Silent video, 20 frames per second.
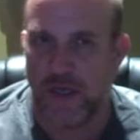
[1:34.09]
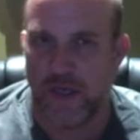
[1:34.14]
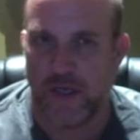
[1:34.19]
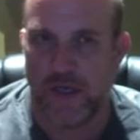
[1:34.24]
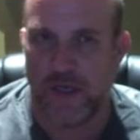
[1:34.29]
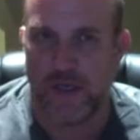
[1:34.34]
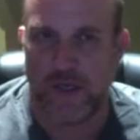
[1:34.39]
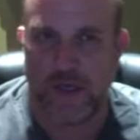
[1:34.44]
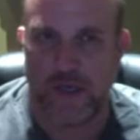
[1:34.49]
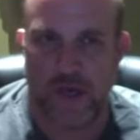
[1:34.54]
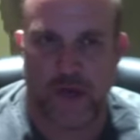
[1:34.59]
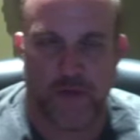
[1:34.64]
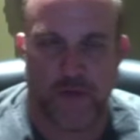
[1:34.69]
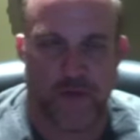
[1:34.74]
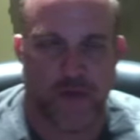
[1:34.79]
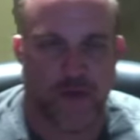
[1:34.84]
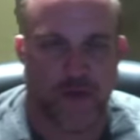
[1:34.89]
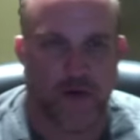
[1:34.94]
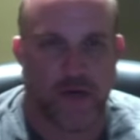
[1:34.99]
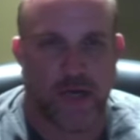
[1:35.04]
uh,
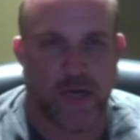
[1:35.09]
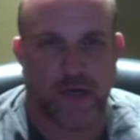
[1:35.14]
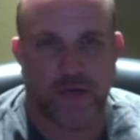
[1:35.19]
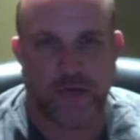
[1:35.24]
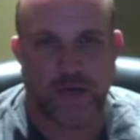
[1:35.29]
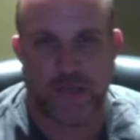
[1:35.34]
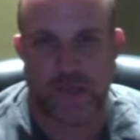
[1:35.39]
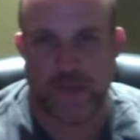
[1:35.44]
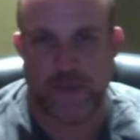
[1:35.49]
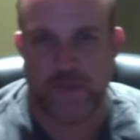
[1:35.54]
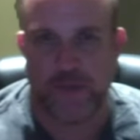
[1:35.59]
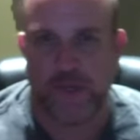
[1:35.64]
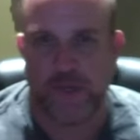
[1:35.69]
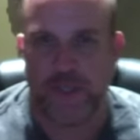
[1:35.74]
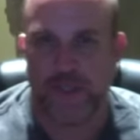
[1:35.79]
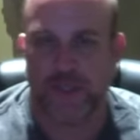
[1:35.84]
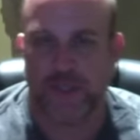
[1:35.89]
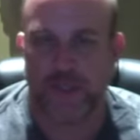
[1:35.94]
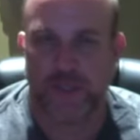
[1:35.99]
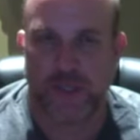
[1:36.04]
comic art out there, but
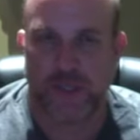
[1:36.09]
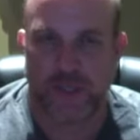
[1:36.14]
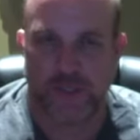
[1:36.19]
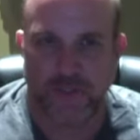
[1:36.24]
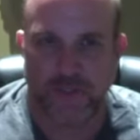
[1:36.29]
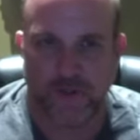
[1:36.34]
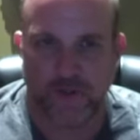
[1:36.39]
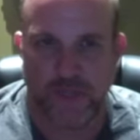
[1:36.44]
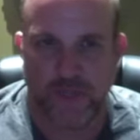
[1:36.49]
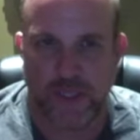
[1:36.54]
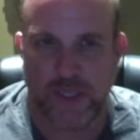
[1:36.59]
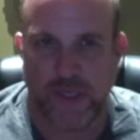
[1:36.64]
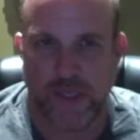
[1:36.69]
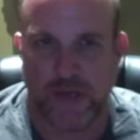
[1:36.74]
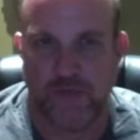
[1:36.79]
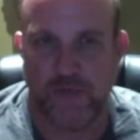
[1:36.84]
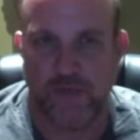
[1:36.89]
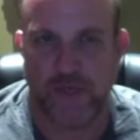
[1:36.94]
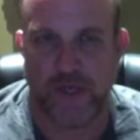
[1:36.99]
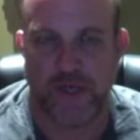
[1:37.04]
I, I truly
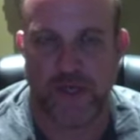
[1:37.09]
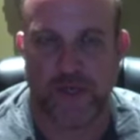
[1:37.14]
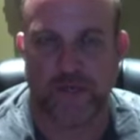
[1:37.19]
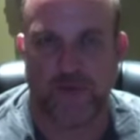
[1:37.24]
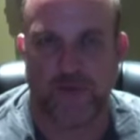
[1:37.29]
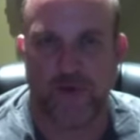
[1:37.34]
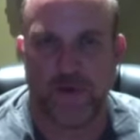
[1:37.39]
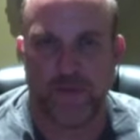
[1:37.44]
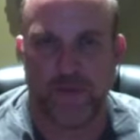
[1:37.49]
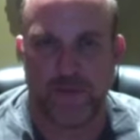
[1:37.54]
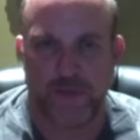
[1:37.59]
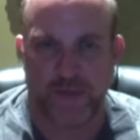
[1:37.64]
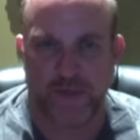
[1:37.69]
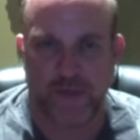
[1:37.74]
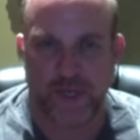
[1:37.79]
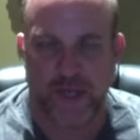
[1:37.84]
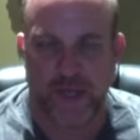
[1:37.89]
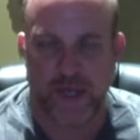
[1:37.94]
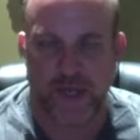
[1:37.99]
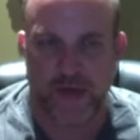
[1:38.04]
love it. I grew up
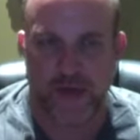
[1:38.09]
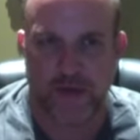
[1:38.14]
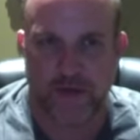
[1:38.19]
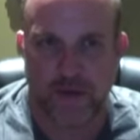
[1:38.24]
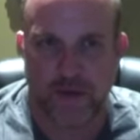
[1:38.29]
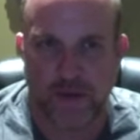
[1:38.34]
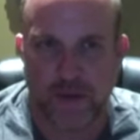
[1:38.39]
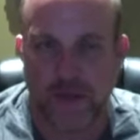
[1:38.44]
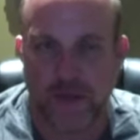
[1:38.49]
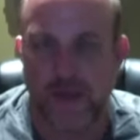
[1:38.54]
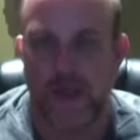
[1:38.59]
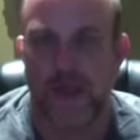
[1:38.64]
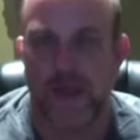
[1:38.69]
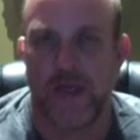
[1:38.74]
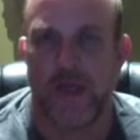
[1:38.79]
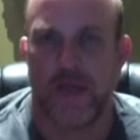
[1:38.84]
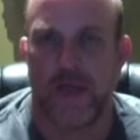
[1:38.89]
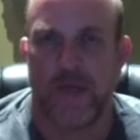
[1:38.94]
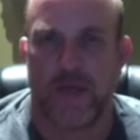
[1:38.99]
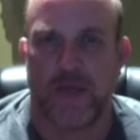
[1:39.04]
during that era.
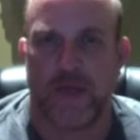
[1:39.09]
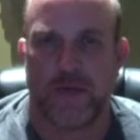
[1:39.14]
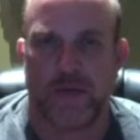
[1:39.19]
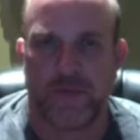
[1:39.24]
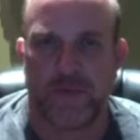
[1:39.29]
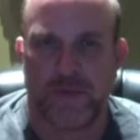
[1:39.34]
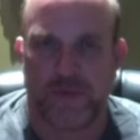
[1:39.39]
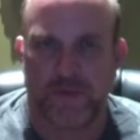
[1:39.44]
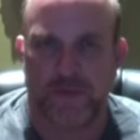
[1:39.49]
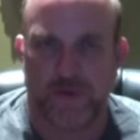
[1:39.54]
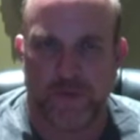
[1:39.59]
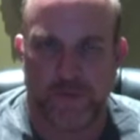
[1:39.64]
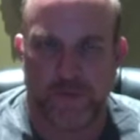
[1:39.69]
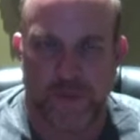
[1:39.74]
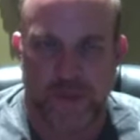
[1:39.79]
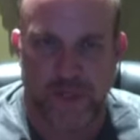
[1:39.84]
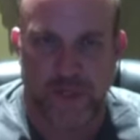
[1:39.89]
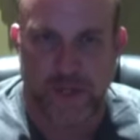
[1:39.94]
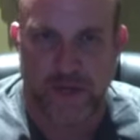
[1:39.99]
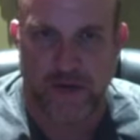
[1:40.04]
Um, I grew up
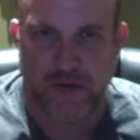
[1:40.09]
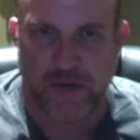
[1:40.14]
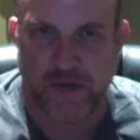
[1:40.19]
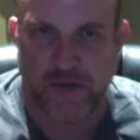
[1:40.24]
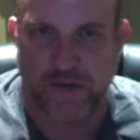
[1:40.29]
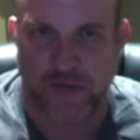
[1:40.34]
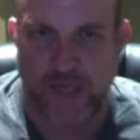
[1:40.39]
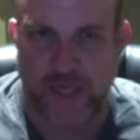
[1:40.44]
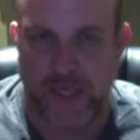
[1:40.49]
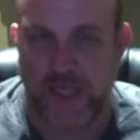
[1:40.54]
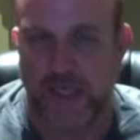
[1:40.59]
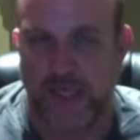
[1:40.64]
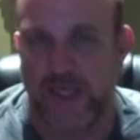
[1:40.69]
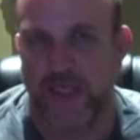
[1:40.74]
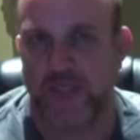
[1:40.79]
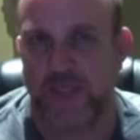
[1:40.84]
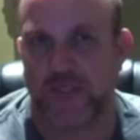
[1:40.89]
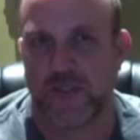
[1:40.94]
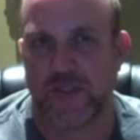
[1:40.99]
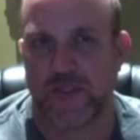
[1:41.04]
in the era of the
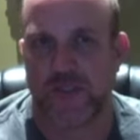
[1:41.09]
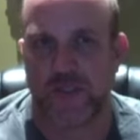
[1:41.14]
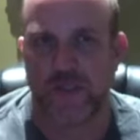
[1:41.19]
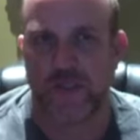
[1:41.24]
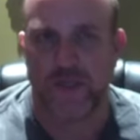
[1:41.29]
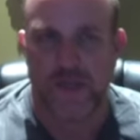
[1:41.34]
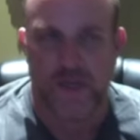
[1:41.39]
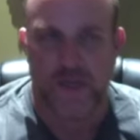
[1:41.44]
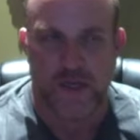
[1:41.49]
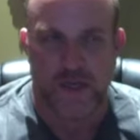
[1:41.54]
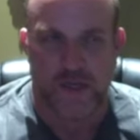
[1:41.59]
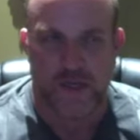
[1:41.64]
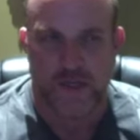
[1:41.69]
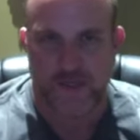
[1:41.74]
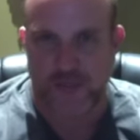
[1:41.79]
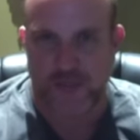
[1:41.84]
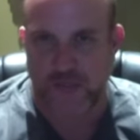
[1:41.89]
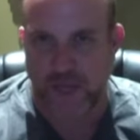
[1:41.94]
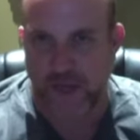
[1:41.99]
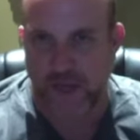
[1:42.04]
80s, uh,
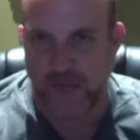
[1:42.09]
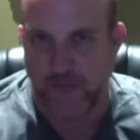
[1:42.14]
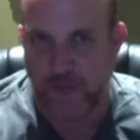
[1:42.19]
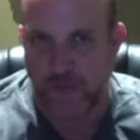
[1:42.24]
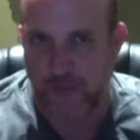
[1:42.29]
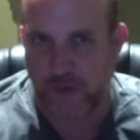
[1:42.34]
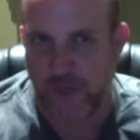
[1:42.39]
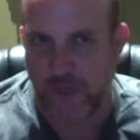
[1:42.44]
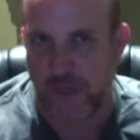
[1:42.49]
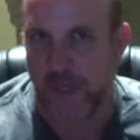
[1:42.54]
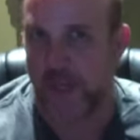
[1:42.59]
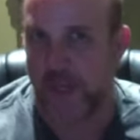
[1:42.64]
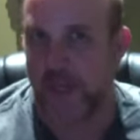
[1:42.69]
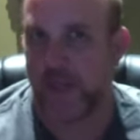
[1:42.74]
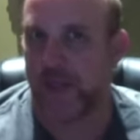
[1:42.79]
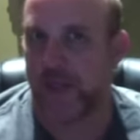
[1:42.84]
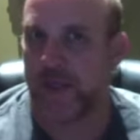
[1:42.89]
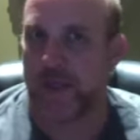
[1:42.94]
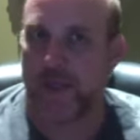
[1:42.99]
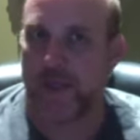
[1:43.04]

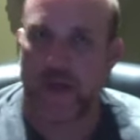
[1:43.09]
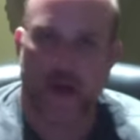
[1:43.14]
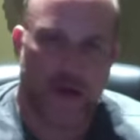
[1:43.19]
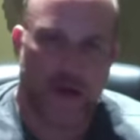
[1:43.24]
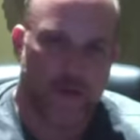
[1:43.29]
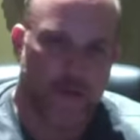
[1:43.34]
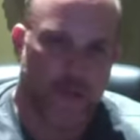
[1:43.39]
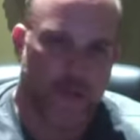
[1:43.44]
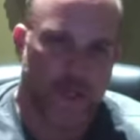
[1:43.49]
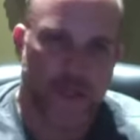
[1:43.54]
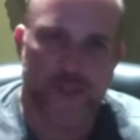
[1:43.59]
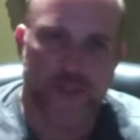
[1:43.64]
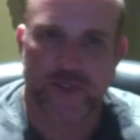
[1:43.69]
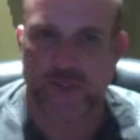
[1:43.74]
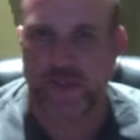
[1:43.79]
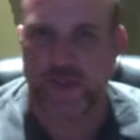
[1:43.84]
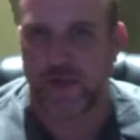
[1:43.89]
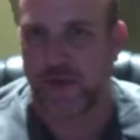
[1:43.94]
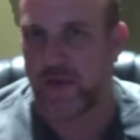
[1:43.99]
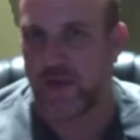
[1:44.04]
skateboarding and
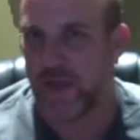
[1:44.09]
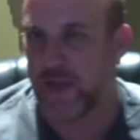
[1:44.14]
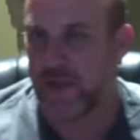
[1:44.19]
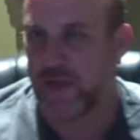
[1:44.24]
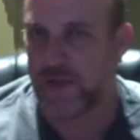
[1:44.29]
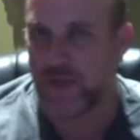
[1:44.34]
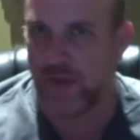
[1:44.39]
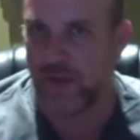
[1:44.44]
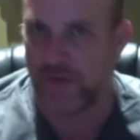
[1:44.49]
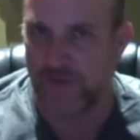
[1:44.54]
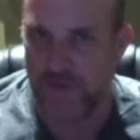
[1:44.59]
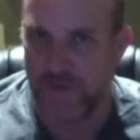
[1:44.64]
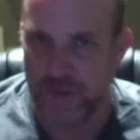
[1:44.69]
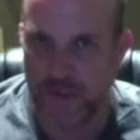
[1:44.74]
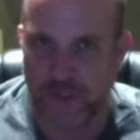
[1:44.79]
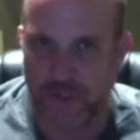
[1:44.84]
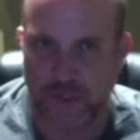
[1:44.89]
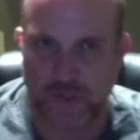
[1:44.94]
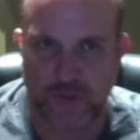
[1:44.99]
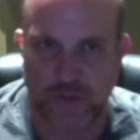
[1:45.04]
comics and all that stuff and
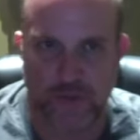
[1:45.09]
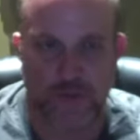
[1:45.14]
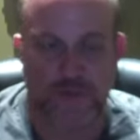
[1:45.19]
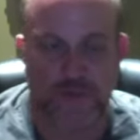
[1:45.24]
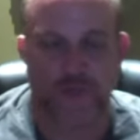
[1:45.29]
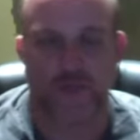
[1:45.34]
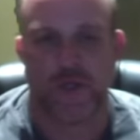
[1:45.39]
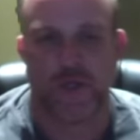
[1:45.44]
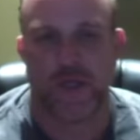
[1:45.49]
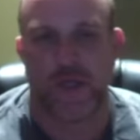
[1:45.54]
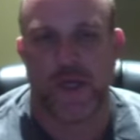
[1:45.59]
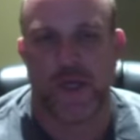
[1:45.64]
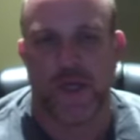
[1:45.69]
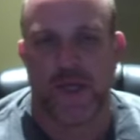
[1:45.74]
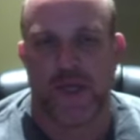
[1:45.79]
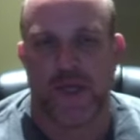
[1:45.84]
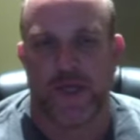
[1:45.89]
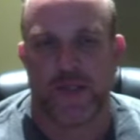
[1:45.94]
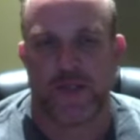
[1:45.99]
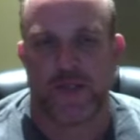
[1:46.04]
Joe's.
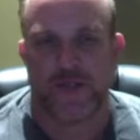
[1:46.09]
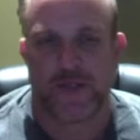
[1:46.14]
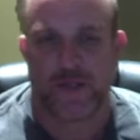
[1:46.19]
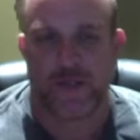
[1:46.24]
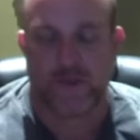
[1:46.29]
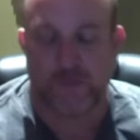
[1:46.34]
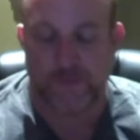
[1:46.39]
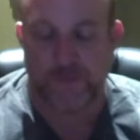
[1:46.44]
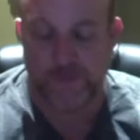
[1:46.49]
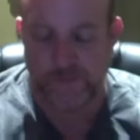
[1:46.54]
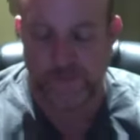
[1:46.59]
And so